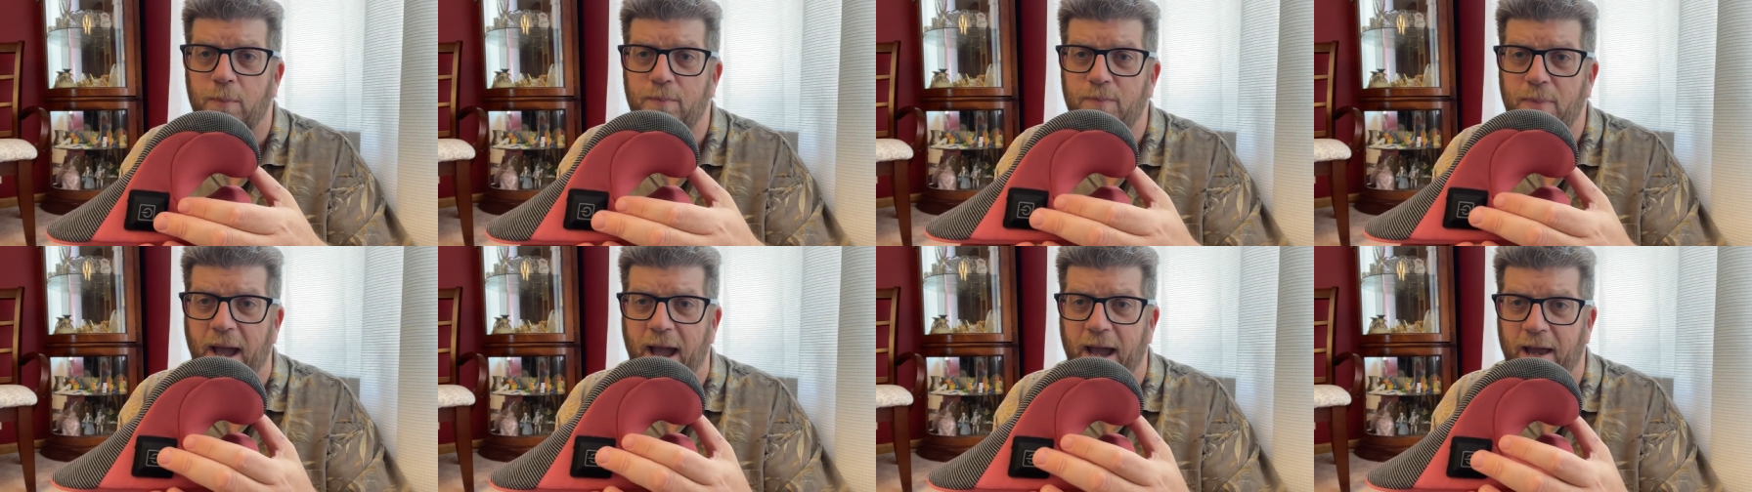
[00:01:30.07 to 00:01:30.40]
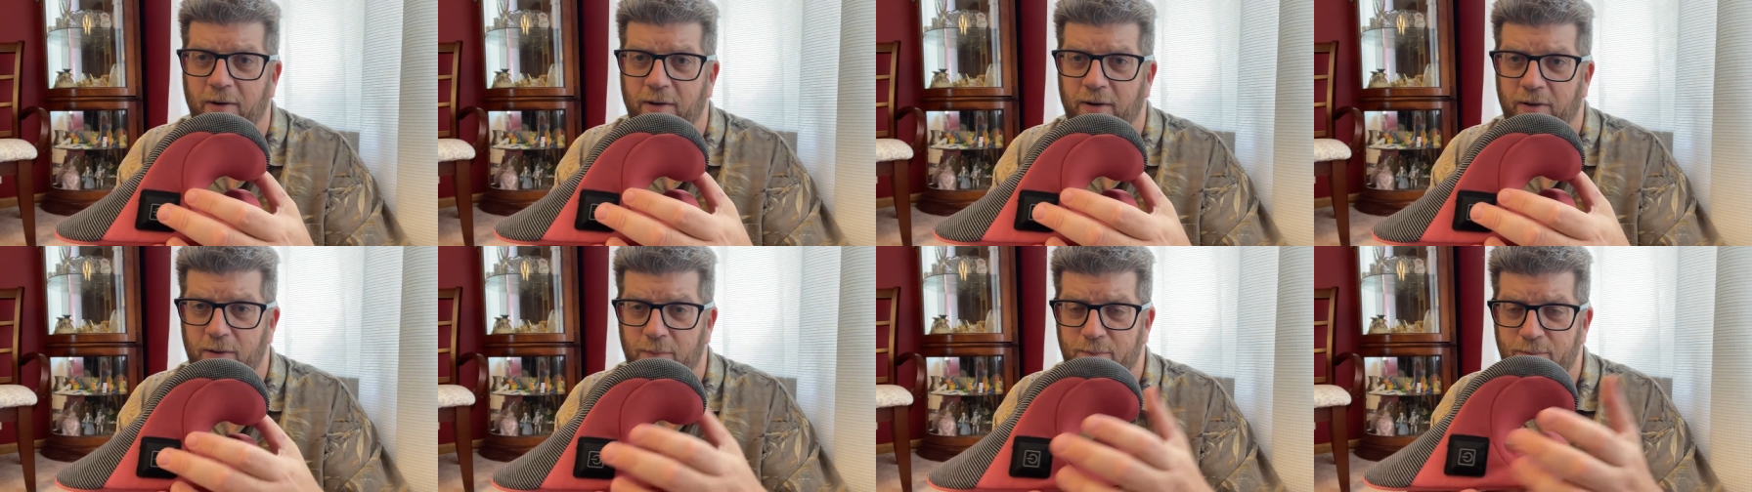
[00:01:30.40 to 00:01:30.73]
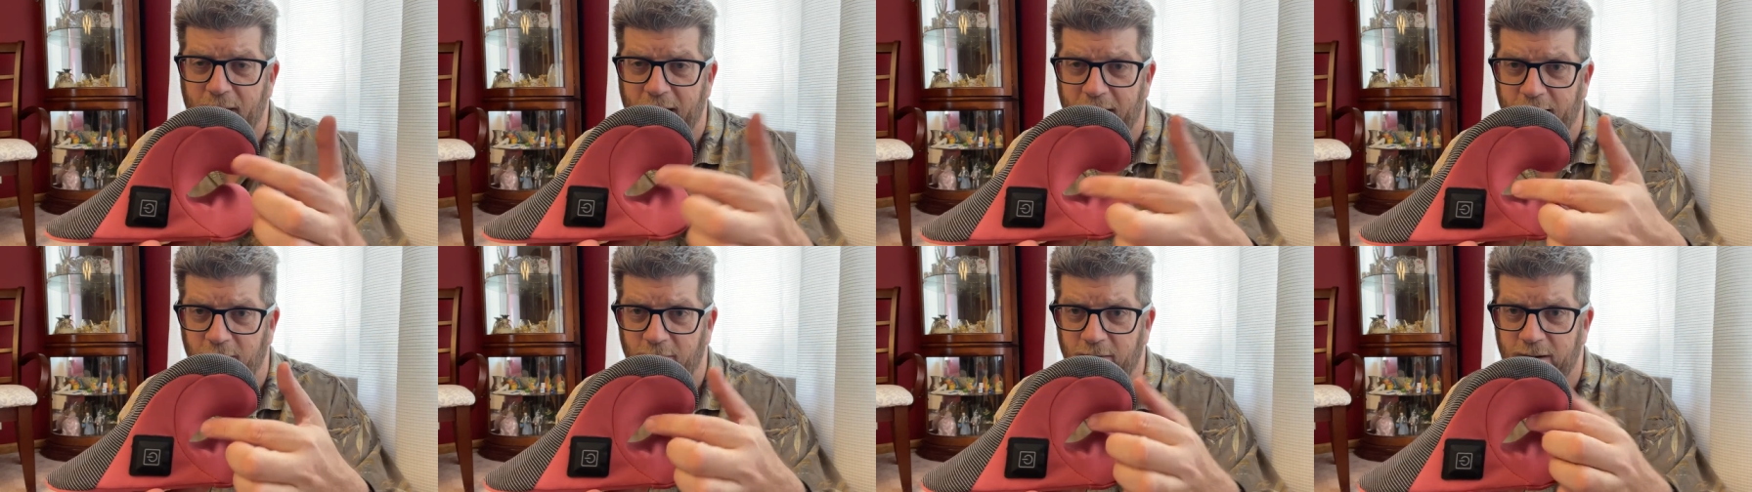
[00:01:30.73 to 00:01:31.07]
a battery. There's a
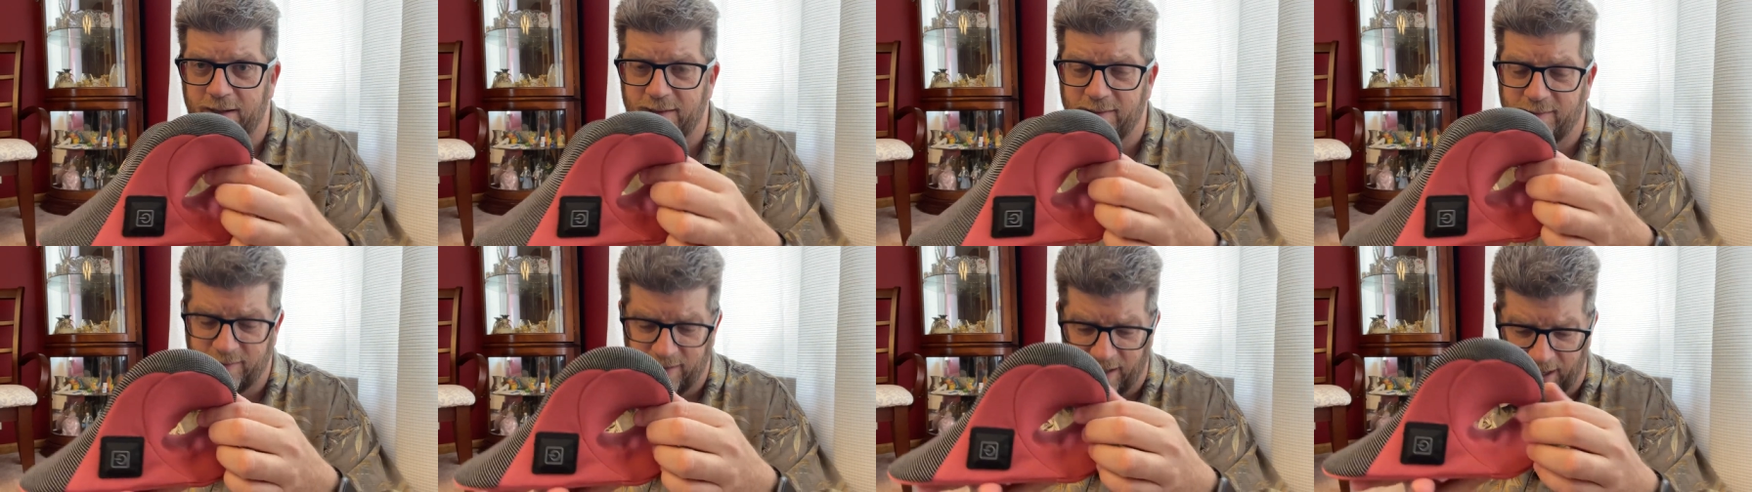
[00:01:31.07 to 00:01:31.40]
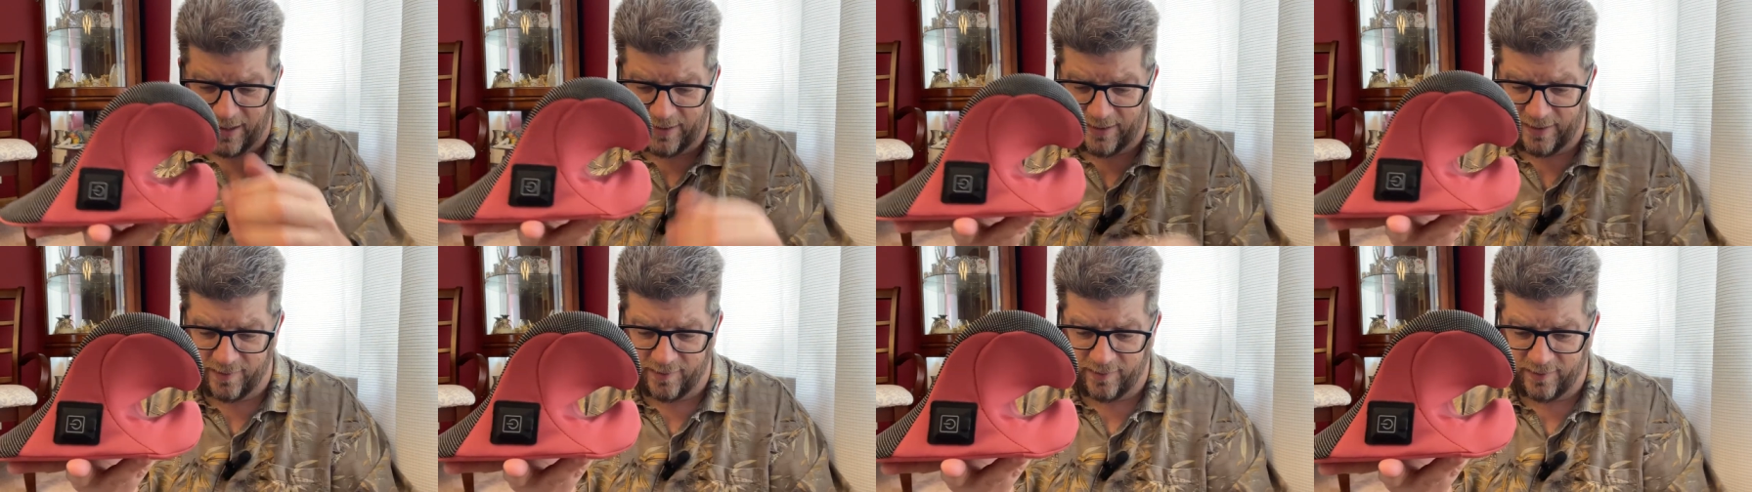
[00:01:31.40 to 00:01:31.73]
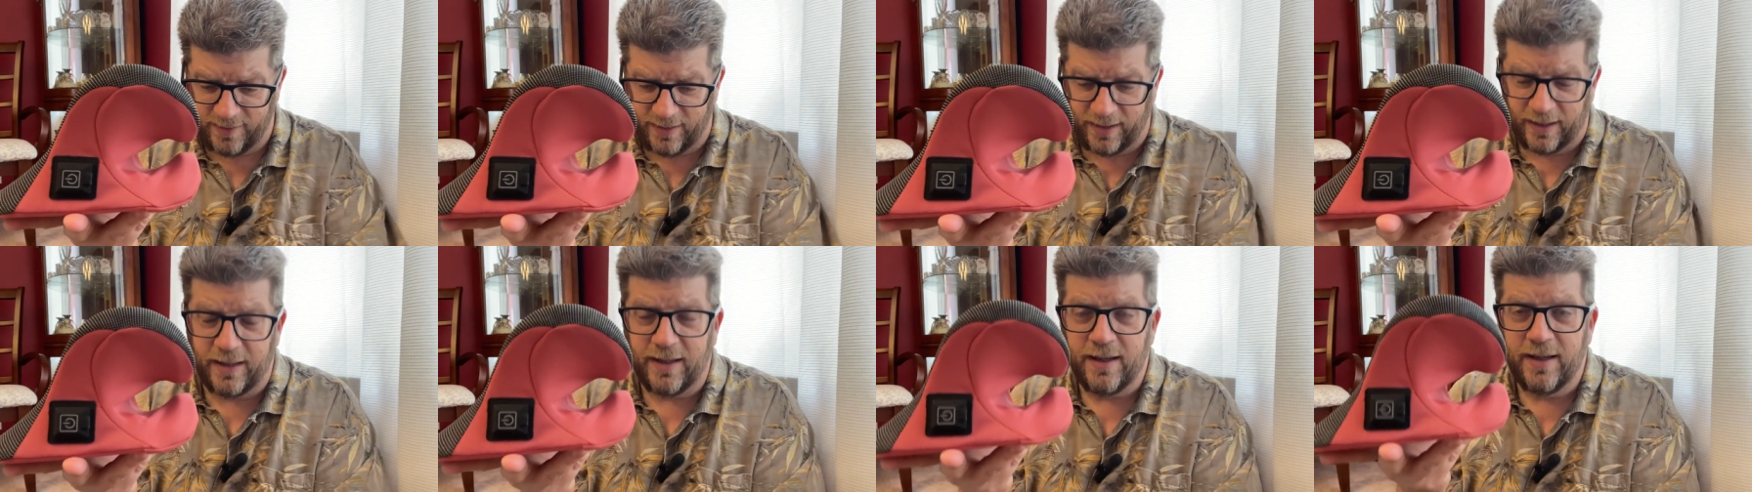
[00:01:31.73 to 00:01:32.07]
battery inside this
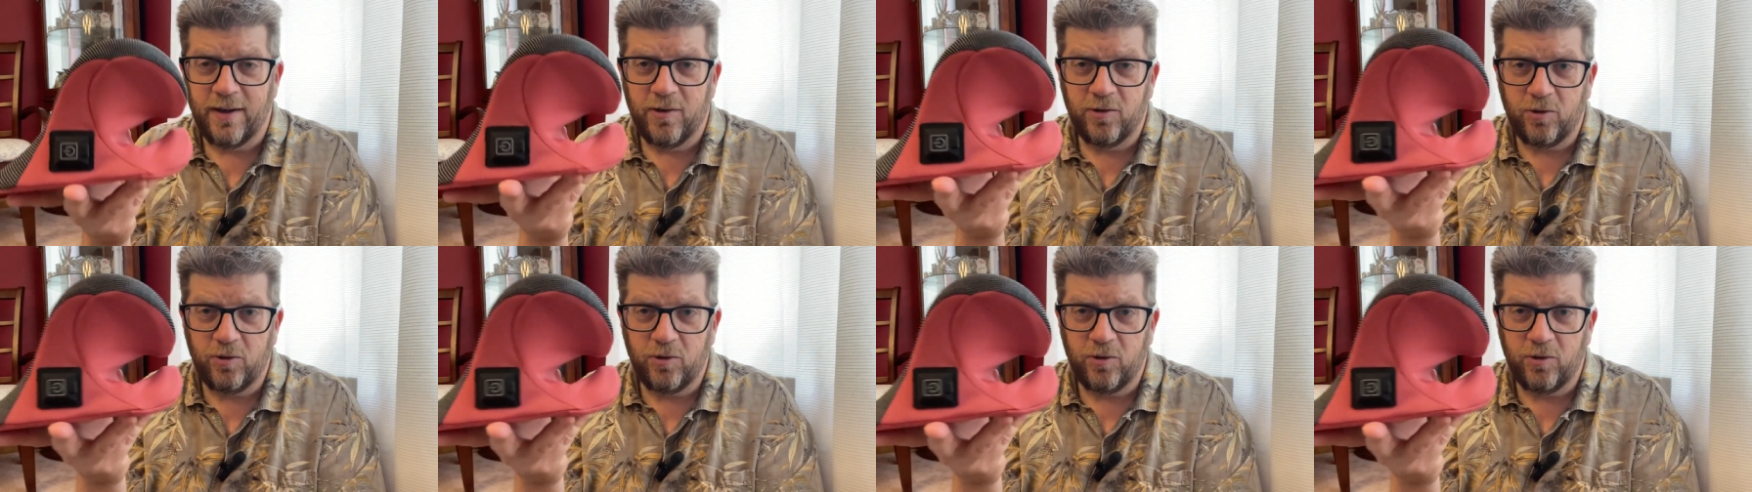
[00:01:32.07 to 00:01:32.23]
thing.